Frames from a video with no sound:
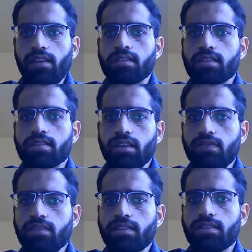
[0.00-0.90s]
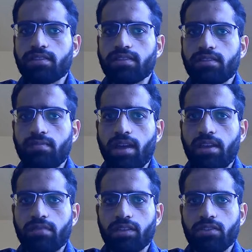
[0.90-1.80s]
This gives us a
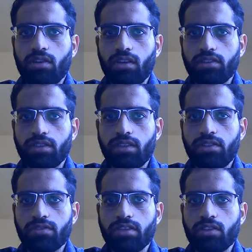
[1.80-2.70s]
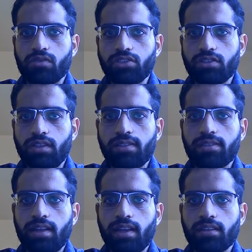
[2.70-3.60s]
systematic methodology to sequentially
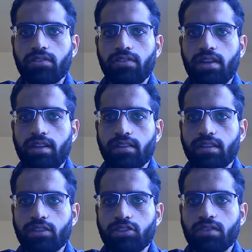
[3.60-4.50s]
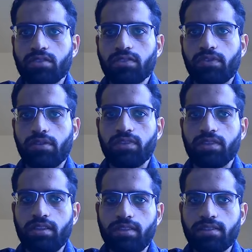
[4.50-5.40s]
select training sections from
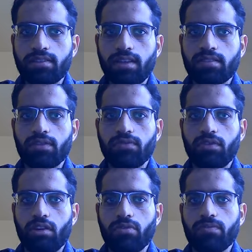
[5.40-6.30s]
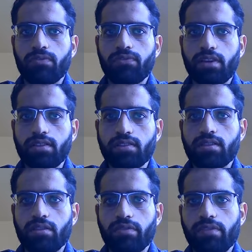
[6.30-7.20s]
within the seismic volume
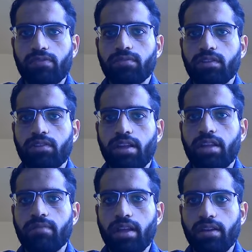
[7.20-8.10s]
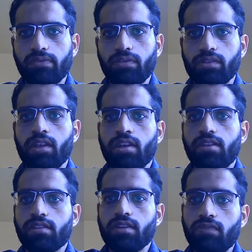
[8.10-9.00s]
furthest away from the training manifold
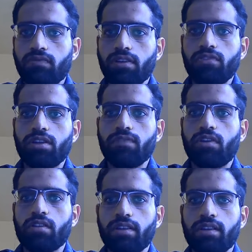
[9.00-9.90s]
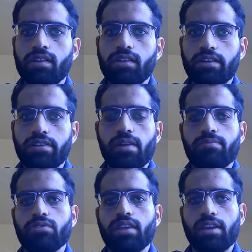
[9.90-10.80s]
the network would have already learned up
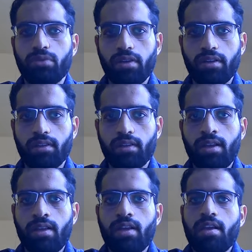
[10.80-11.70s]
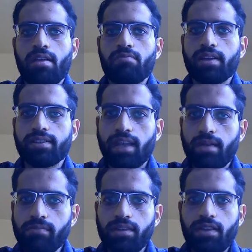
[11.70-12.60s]
to that point. By
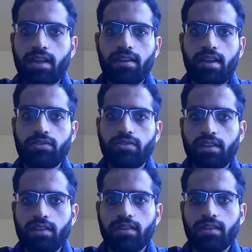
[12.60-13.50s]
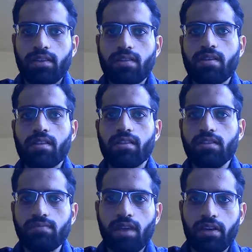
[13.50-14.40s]
sampling and annotating data in
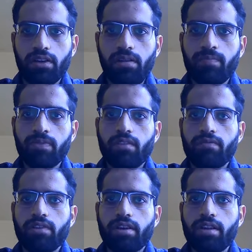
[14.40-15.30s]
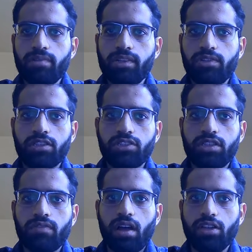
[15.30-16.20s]
this manner, we are able to
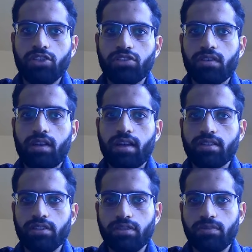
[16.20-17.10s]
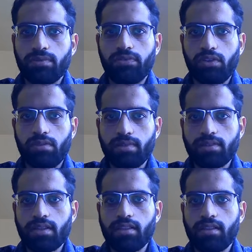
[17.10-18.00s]
achieve high generalization
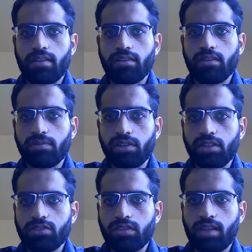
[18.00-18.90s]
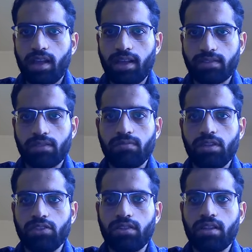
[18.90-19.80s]
performance at the interpretation task
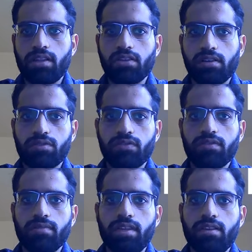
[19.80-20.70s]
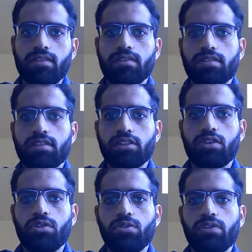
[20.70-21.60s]
measured in terms of the mean
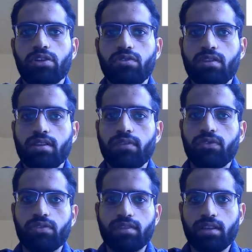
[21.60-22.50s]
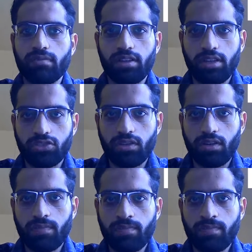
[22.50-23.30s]
intersection over union for segmentation.